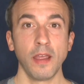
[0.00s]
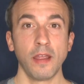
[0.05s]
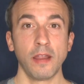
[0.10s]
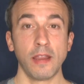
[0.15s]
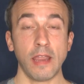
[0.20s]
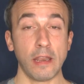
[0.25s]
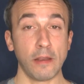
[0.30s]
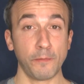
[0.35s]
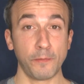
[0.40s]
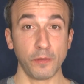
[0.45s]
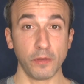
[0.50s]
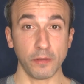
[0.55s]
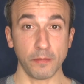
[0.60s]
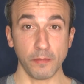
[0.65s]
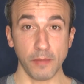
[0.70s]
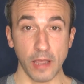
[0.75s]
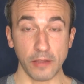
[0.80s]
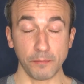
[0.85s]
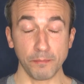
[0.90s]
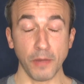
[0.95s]
and if you look,
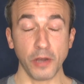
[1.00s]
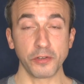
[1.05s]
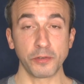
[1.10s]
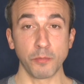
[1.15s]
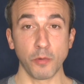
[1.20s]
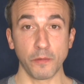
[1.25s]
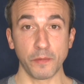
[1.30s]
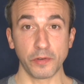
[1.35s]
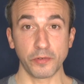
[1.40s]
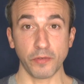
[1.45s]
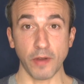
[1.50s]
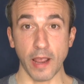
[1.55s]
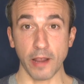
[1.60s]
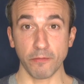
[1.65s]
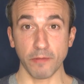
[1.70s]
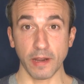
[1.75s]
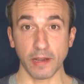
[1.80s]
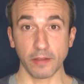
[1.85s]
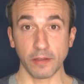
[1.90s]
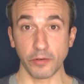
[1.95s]
has much more of a track
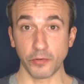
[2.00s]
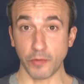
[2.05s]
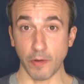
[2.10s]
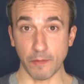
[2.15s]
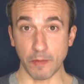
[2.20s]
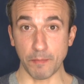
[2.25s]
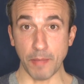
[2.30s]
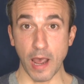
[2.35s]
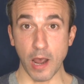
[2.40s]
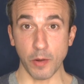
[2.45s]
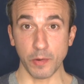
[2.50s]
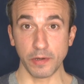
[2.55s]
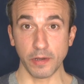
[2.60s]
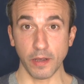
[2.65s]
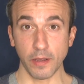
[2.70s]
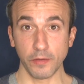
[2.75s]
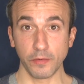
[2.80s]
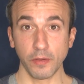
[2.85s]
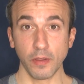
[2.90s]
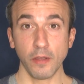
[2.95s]
record than Trevor Bauer
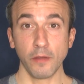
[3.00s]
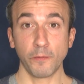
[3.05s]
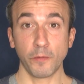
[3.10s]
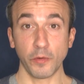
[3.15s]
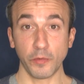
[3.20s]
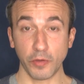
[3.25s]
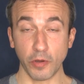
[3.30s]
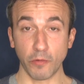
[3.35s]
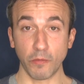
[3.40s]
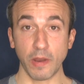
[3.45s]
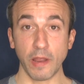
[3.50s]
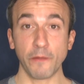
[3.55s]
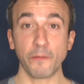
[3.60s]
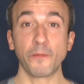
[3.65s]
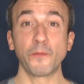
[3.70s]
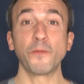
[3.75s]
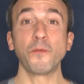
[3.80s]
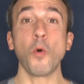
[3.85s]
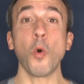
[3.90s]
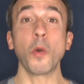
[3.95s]
does. For his career,
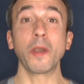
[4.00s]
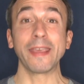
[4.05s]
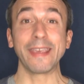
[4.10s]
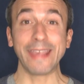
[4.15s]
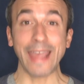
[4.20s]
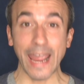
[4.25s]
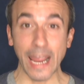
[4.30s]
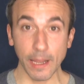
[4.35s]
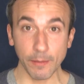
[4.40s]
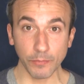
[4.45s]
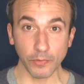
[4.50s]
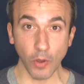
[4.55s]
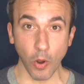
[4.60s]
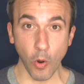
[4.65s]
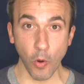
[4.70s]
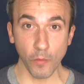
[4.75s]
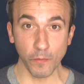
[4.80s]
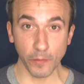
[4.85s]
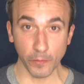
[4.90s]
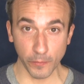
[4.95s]
40 games
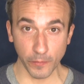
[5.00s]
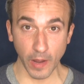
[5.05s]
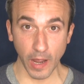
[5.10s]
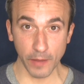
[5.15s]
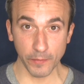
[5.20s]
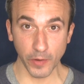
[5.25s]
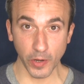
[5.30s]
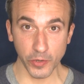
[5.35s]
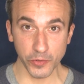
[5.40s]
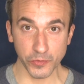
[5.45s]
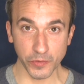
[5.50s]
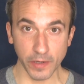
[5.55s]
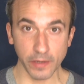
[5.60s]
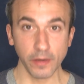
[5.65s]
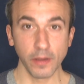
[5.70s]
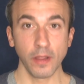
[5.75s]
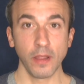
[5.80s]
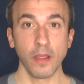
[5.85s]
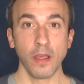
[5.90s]
over 500.